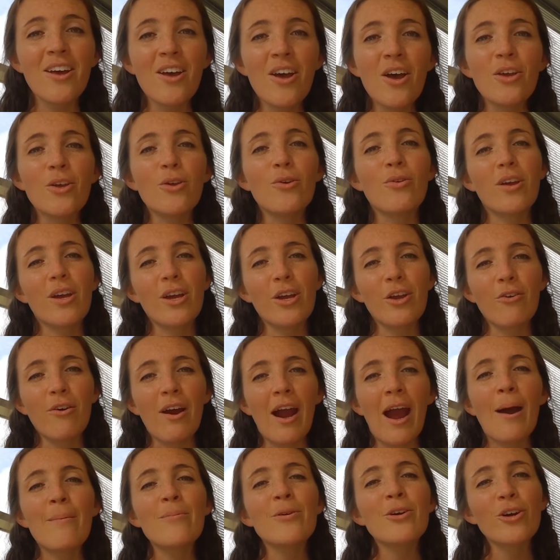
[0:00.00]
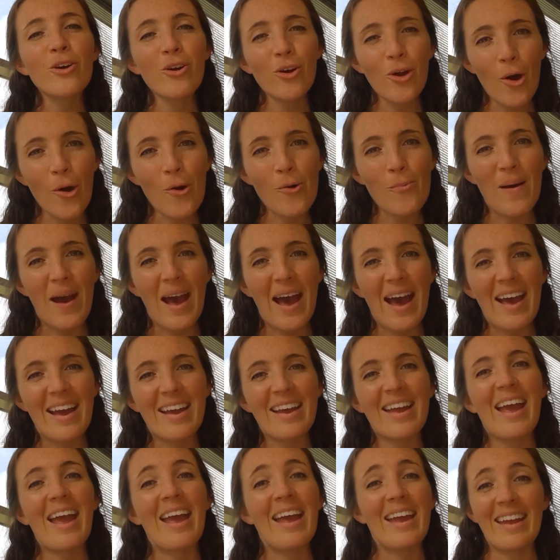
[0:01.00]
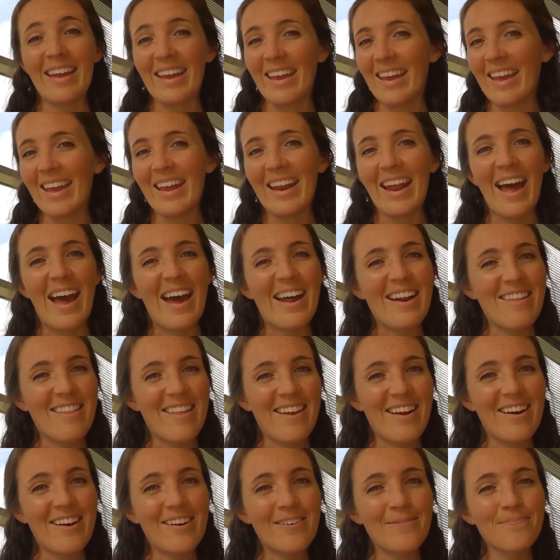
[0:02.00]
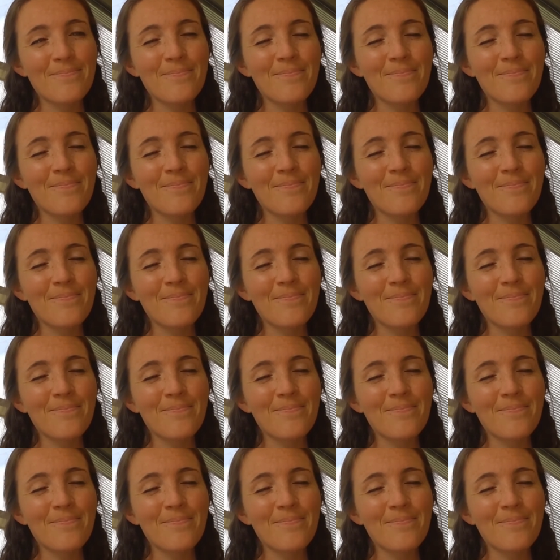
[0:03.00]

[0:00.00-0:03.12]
you can grab your go bag and get out of there.